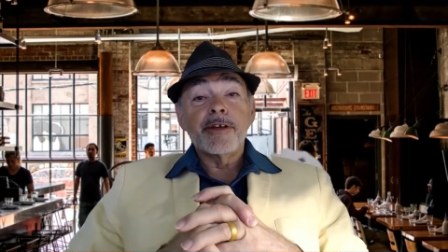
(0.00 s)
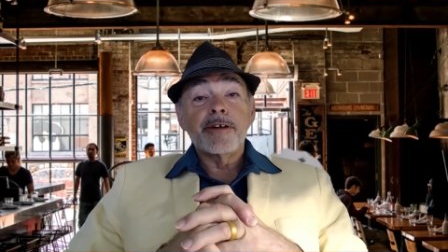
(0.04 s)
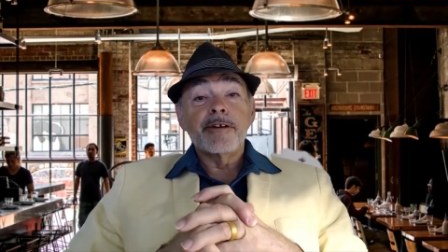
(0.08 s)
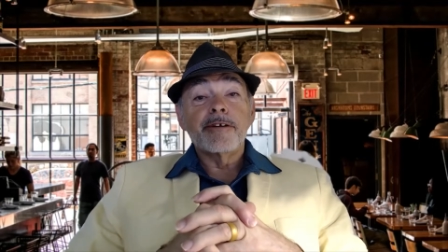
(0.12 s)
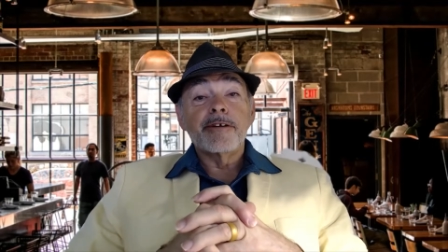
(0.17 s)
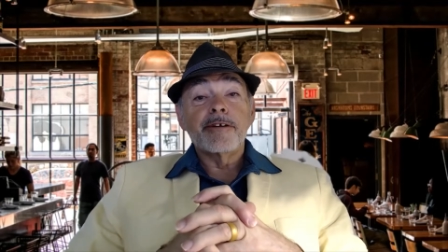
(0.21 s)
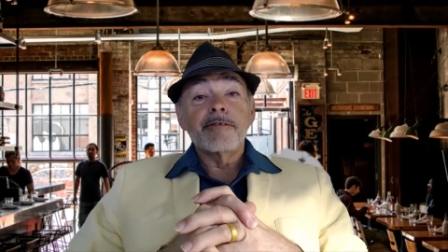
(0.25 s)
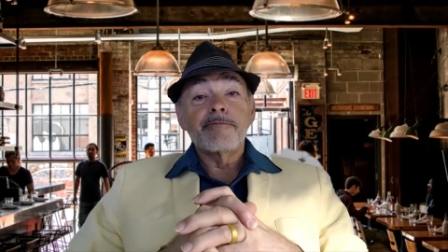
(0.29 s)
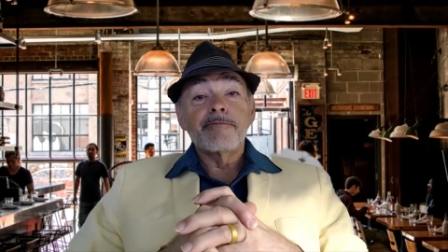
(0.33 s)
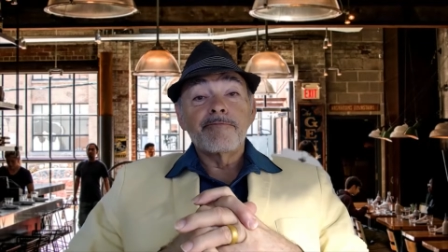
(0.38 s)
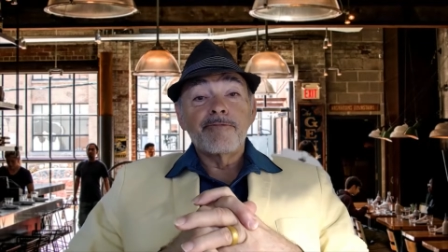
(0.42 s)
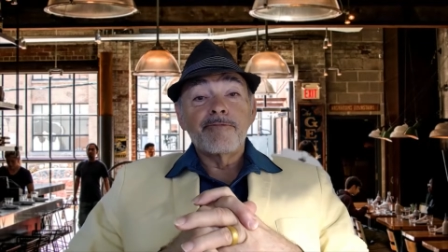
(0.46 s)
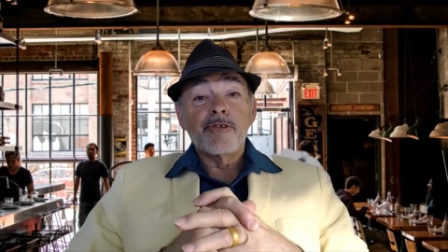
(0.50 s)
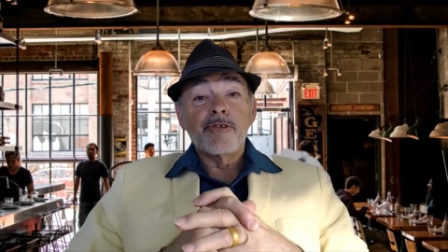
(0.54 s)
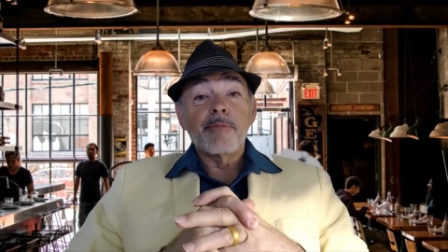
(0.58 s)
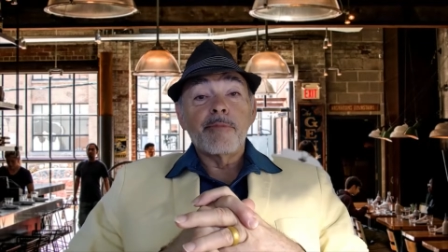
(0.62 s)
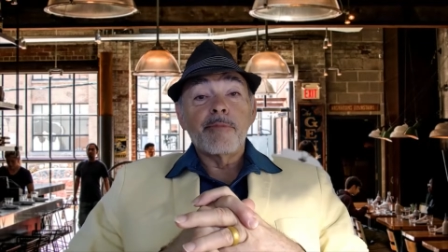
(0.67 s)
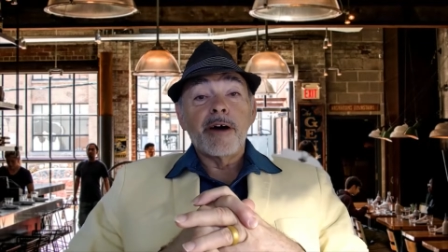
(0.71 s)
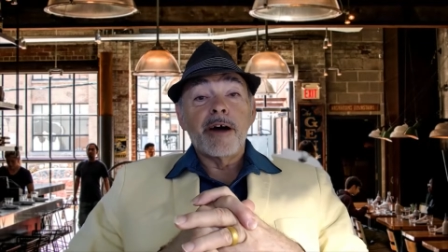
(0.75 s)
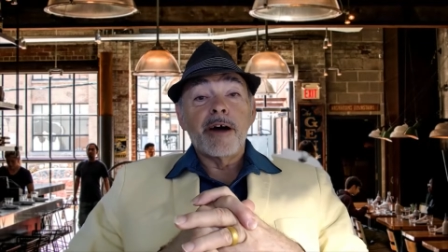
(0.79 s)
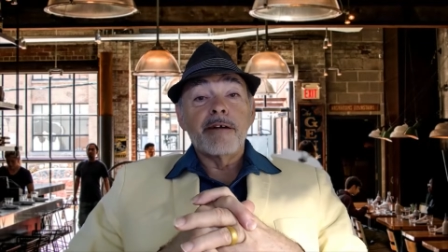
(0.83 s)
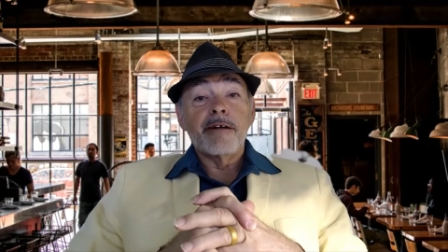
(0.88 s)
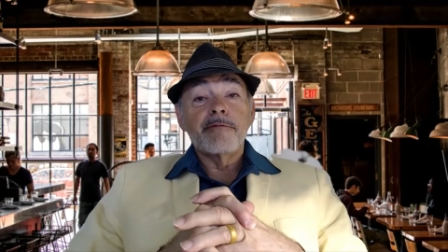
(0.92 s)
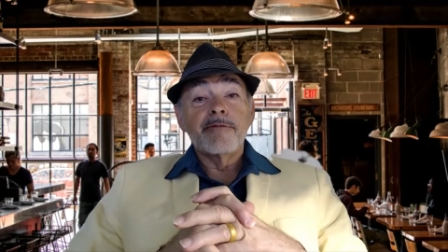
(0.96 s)
for my
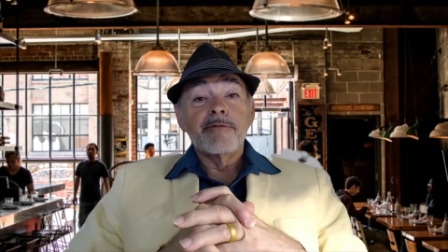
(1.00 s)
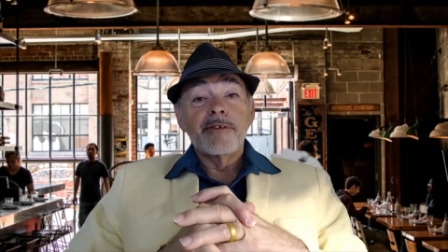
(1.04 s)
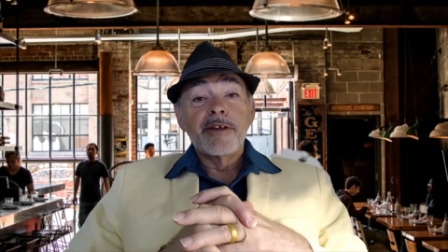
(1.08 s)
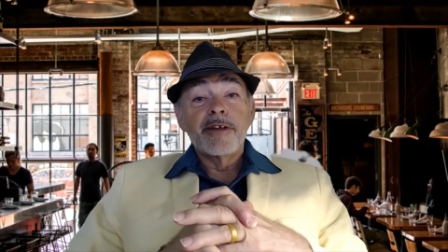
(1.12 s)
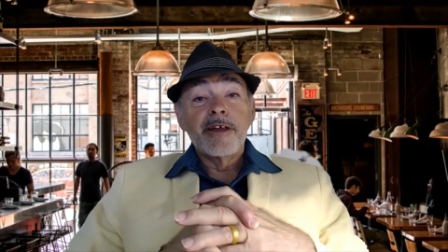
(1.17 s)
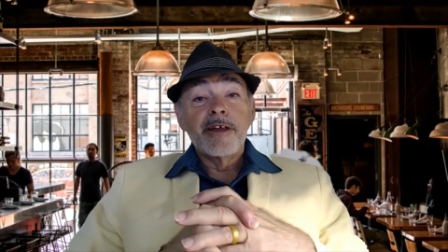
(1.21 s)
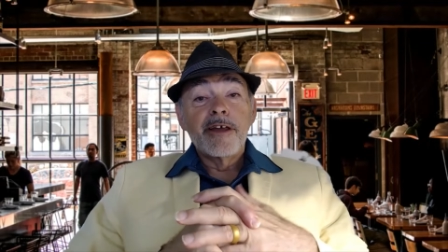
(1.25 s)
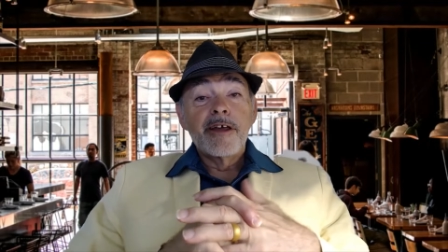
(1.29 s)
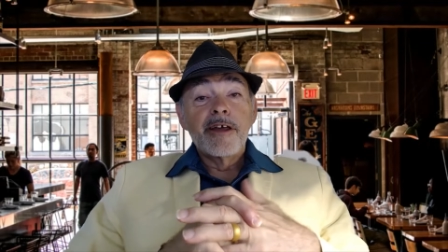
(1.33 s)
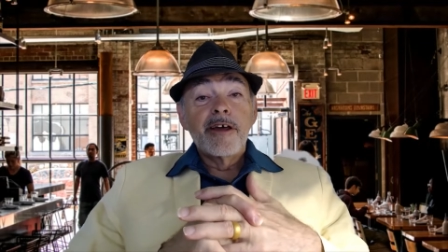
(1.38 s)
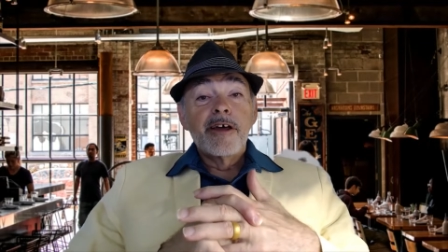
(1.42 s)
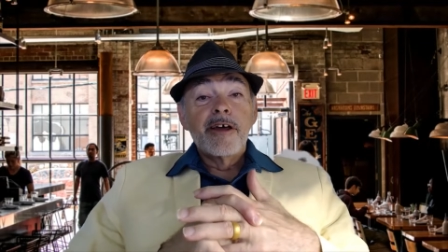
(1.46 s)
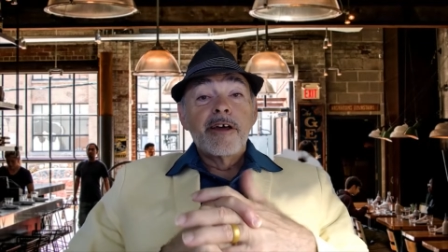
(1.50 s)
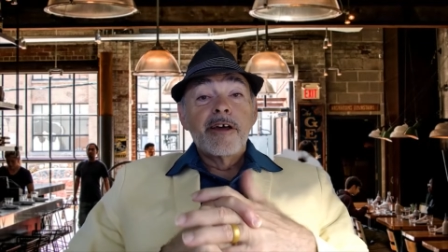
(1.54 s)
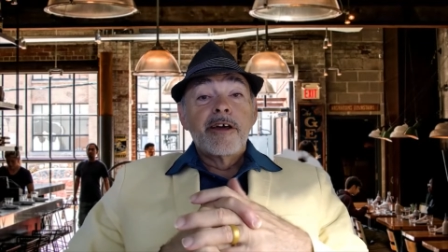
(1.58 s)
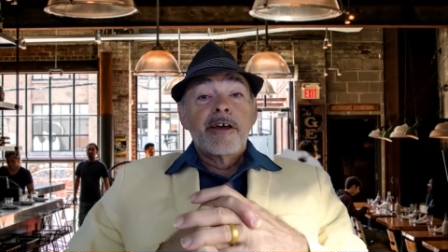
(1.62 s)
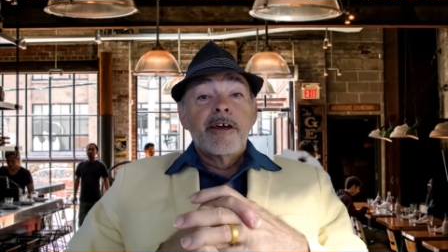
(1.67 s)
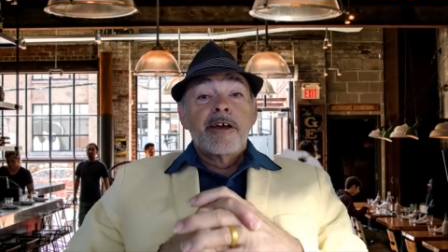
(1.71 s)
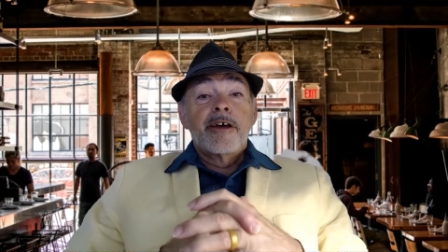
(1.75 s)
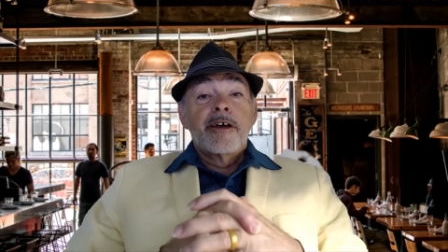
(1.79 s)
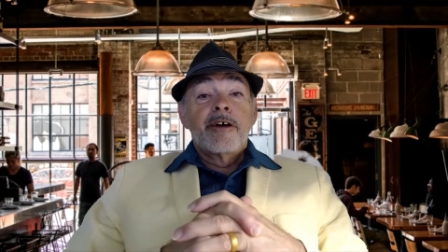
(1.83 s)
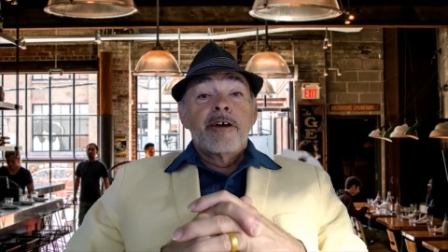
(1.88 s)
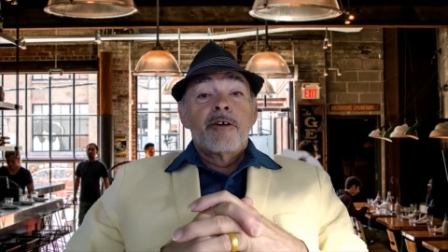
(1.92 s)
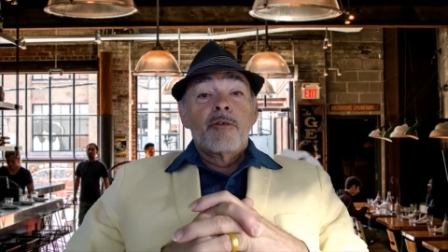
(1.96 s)

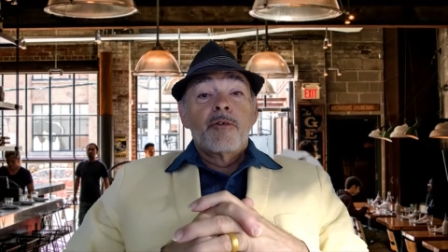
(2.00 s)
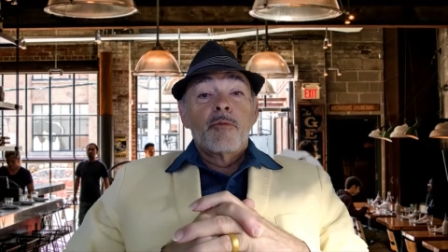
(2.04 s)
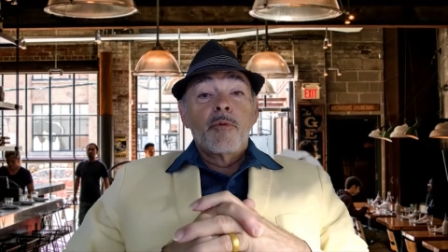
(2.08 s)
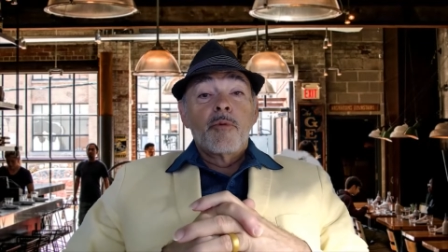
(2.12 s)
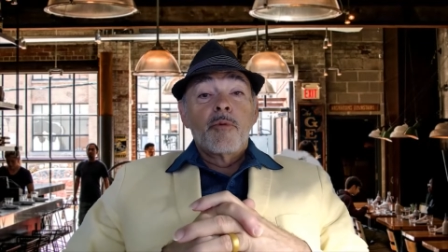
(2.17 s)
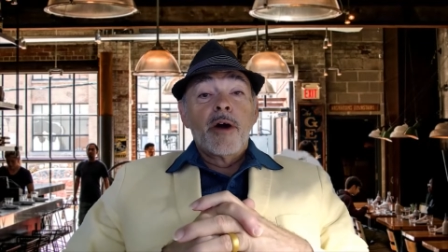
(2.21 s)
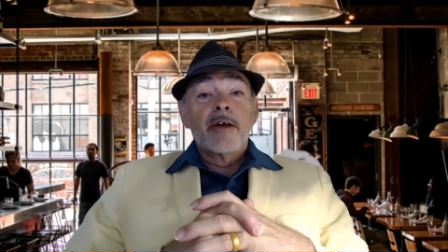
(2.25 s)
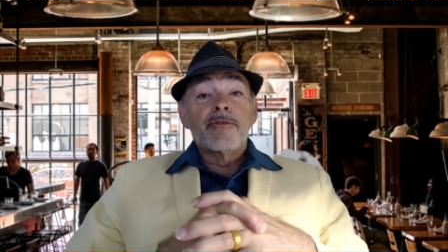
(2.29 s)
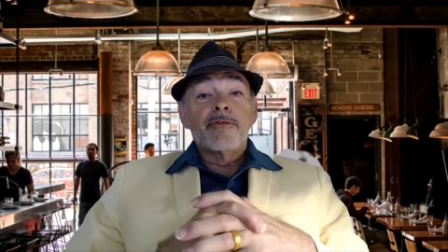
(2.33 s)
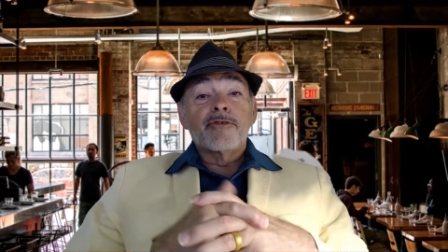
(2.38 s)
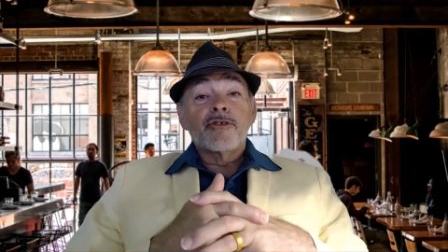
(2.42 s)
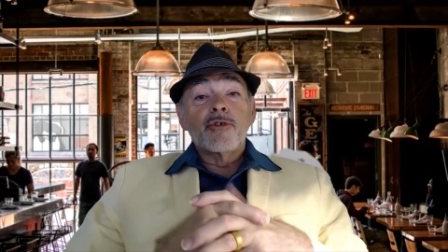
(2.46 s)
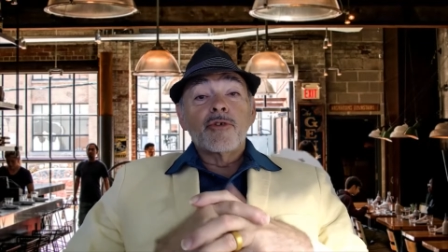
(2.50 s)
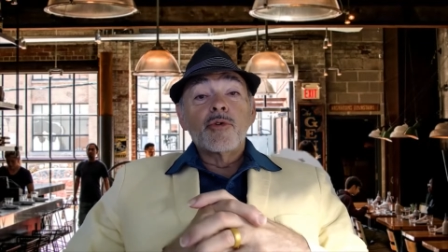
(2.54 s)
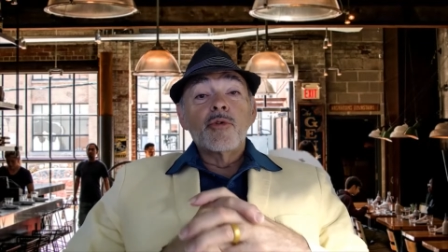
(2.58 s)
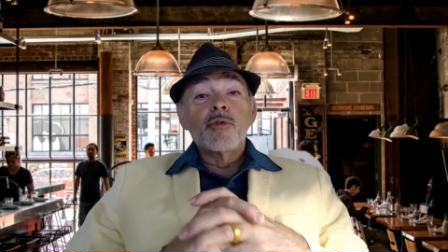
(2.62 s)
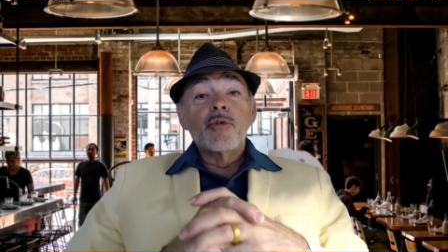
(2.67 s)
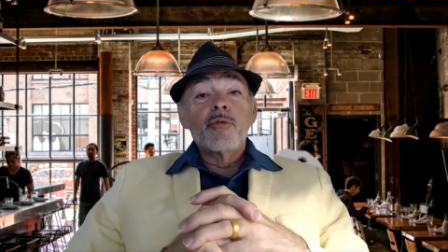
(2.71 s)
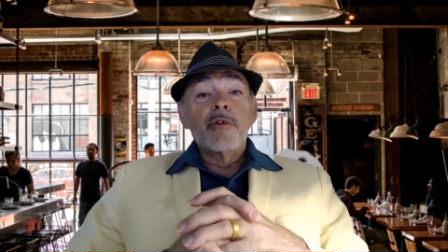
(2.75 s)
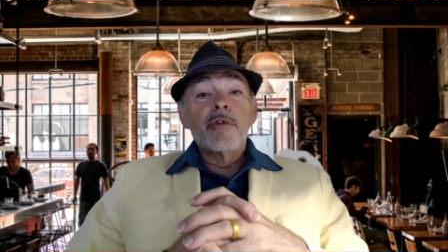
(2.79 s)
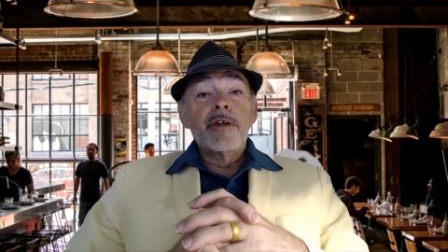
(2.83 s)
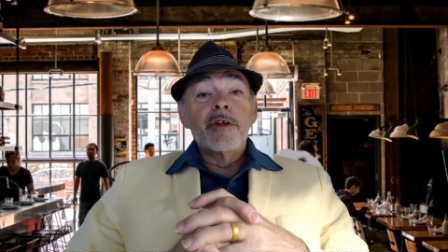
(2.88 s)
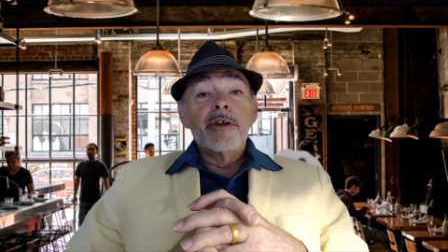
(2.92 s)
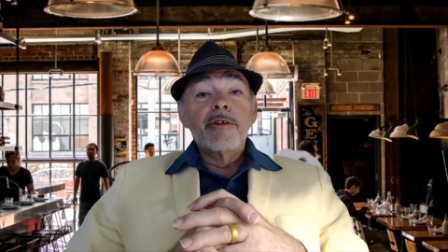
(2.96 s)
wife's school
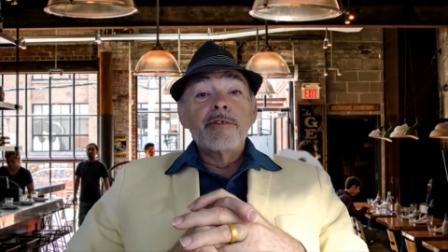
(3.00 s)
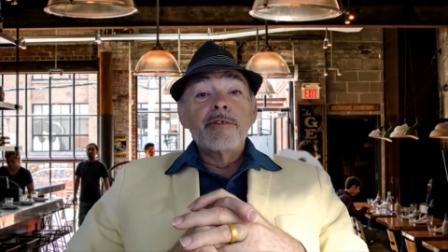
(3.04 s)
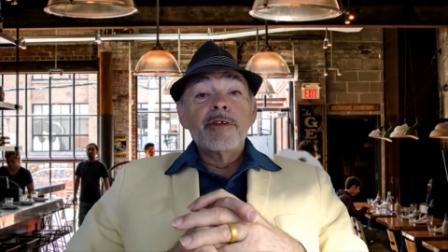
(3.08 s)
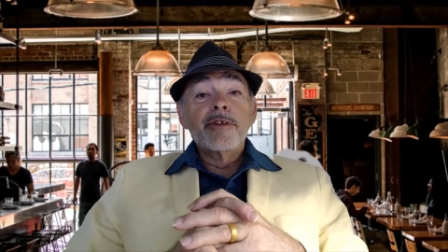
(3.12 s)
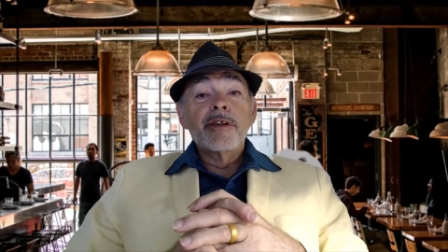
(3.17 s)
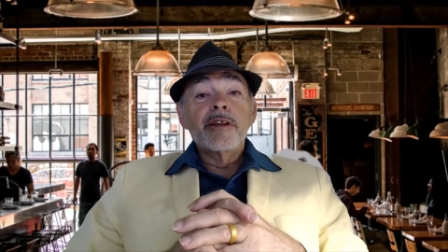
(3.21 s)
reunion.